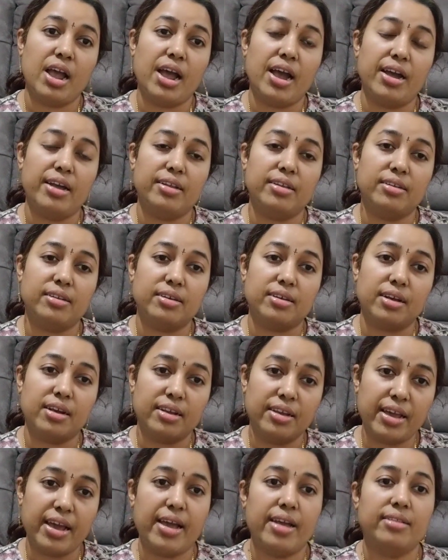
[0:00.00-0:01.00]
And
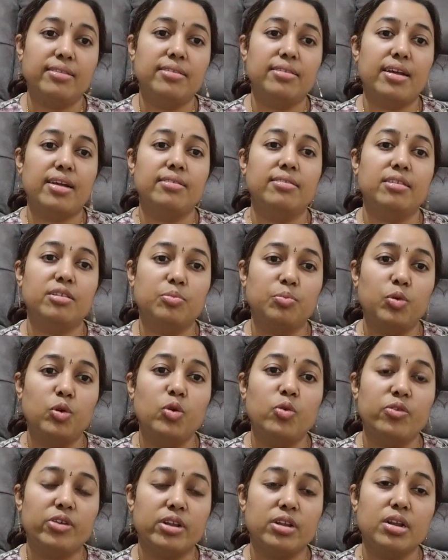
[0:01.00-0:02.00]
again, science has
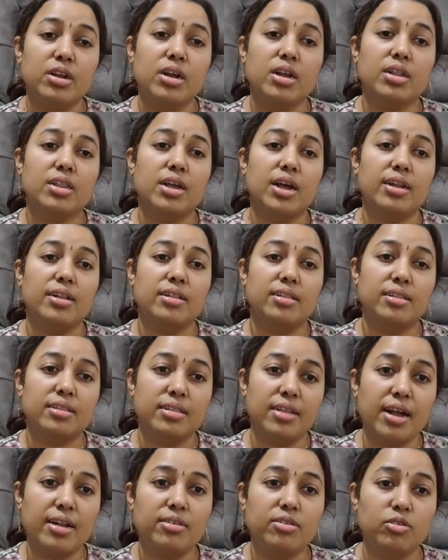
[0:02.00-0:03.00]
proven that
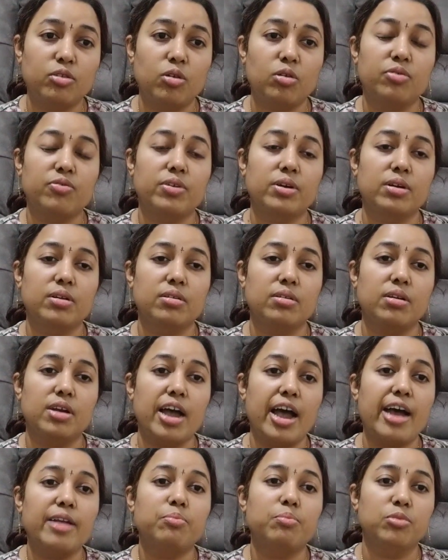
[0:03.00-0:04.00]
that sort of a
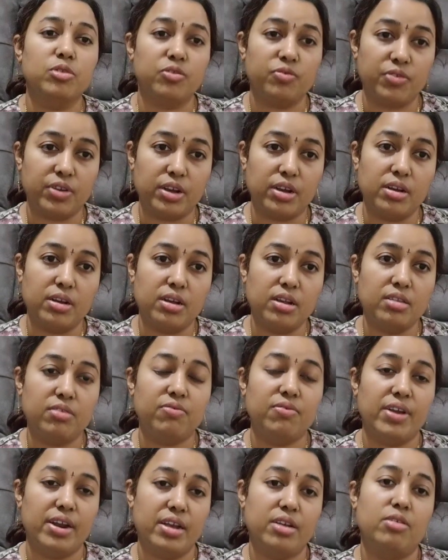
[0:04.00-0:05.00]
atmosphere is
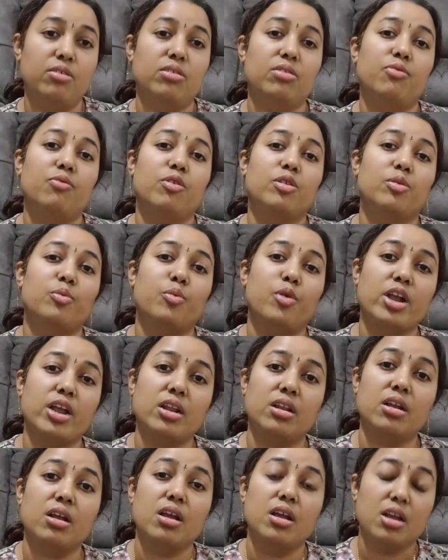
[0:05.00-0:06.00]
very good for the
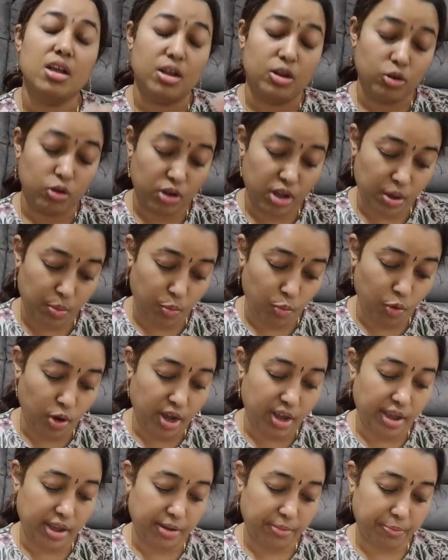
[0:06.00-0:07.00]
brain to keep
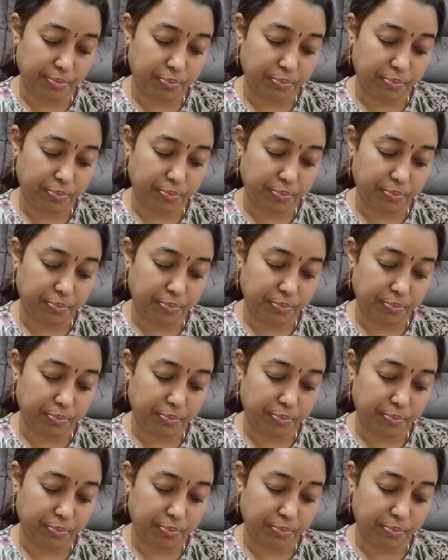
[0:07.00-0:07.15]
working.